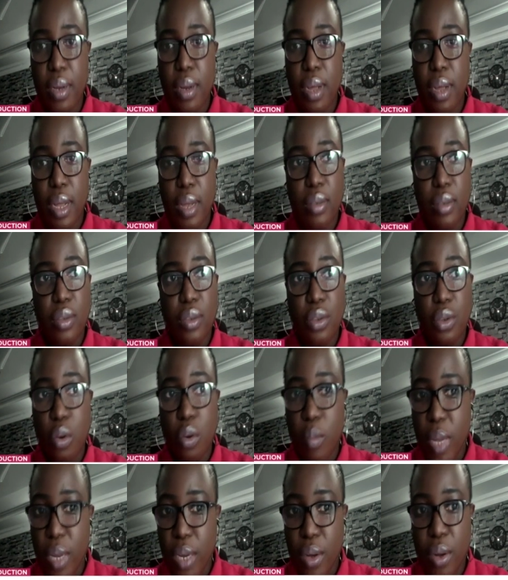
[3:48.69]
and so
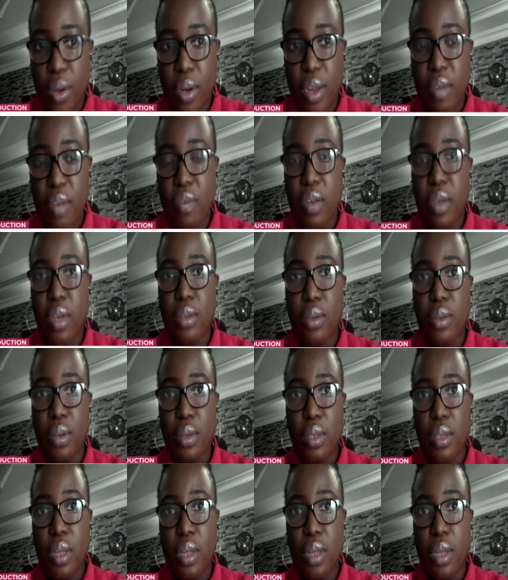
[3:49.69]
many other factors,